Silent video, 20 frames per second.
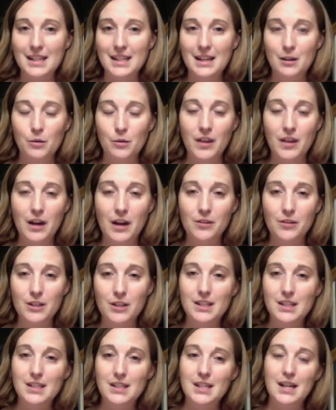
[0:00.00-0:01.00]
without
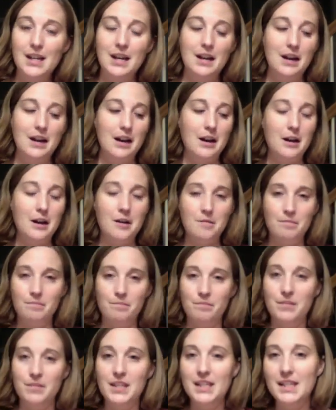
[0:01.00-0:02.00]
this.
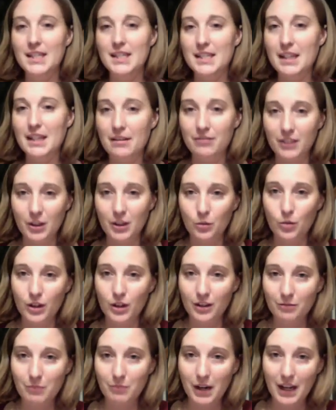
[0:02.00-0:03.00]
This is definitely one
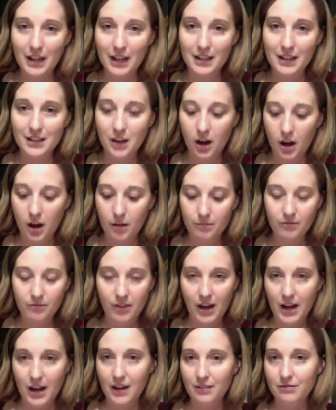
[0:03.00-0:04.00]
of my top
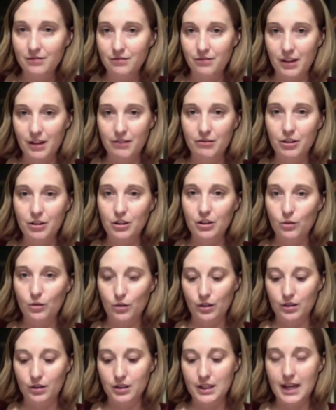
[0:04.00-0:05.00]
5 favorite
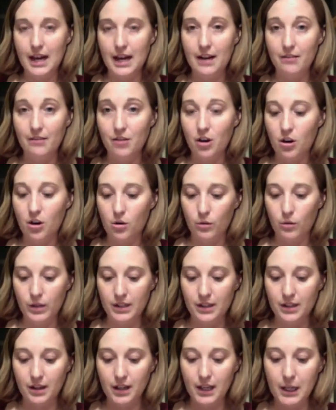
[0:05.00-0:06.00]
oils to have always
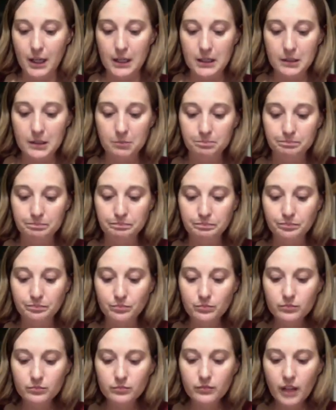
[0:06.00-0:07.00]
on hand.
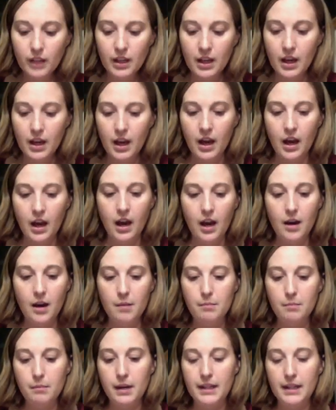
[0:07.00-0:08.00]

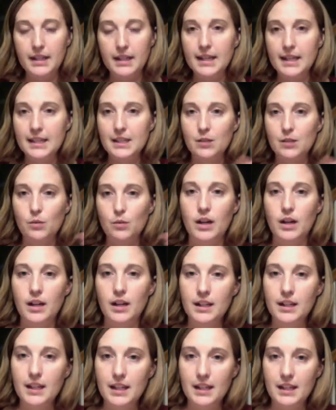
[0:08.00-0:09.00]
My next one
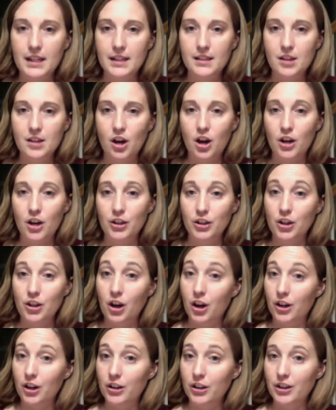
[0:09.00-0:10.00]
is On
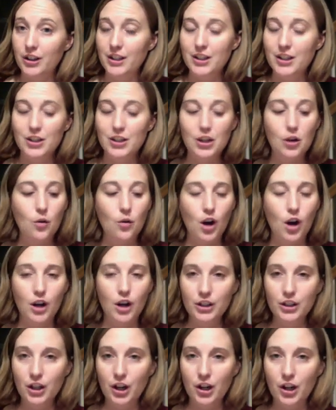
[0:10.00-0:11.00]
Guard. So
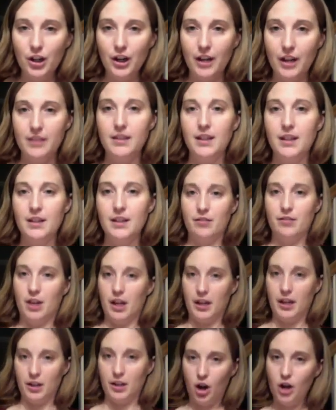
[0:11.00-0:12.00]
On Guard, I think of
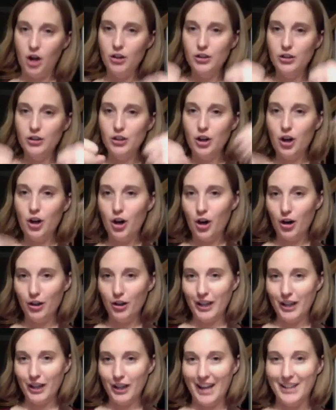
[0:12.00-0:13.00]
like On Guard,
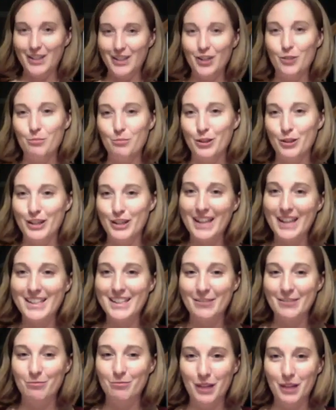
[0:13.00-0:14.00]
like your
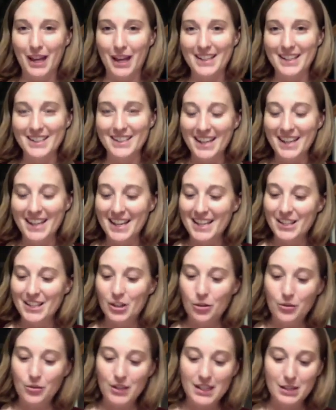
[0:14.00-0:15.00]
protective blend.
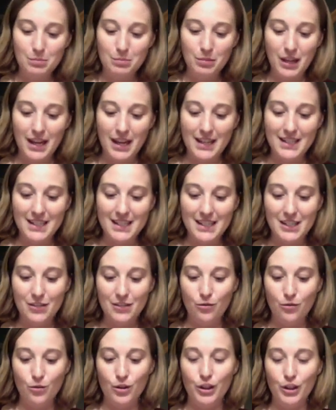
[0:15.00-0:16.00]
So this blend is
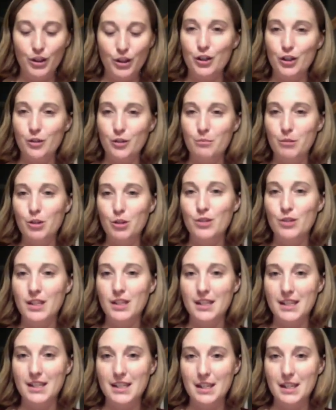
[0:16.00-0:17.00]
for your immune
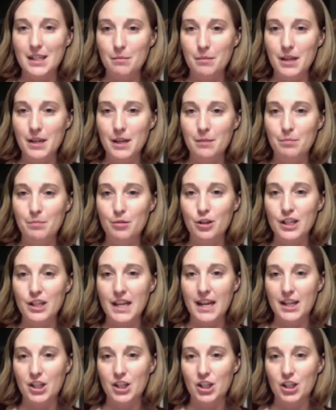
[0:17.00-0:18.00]
system. It
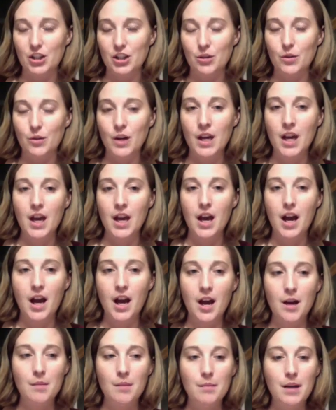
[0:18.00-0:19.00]
protects you.
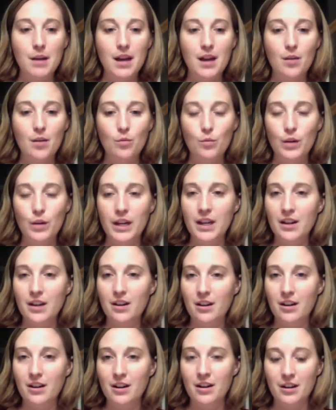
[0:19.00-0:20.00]
We
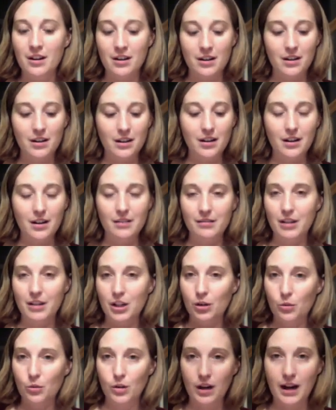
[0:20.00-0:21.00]
are,
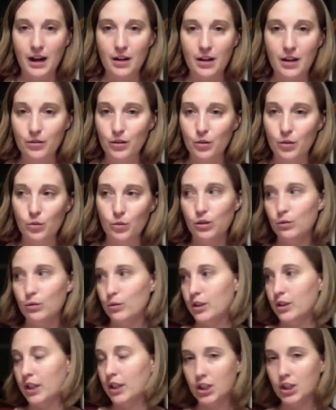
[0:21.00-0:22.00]
we're out in the world,
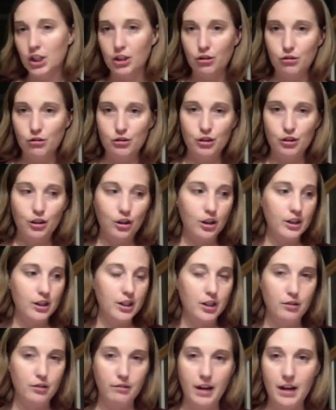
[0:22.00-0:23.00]
we're touching grocery carts
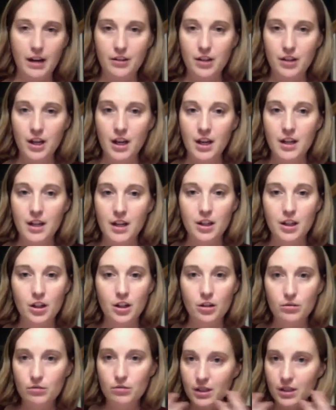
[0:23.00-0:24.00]
and around,
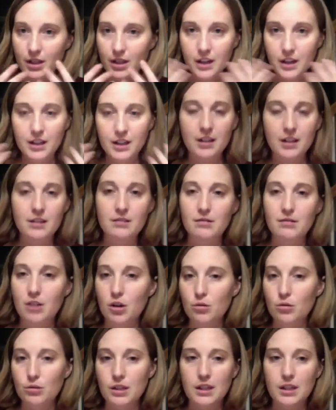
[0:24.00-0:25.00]
snotty
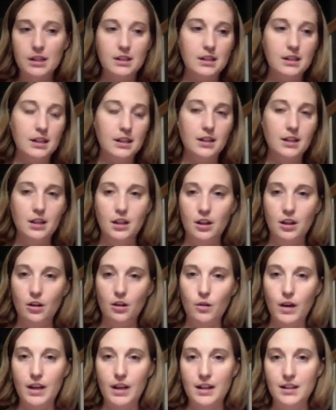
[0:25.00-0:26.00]
noses and,
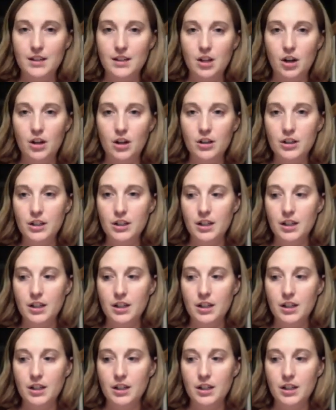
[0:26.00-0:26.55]
and it's hard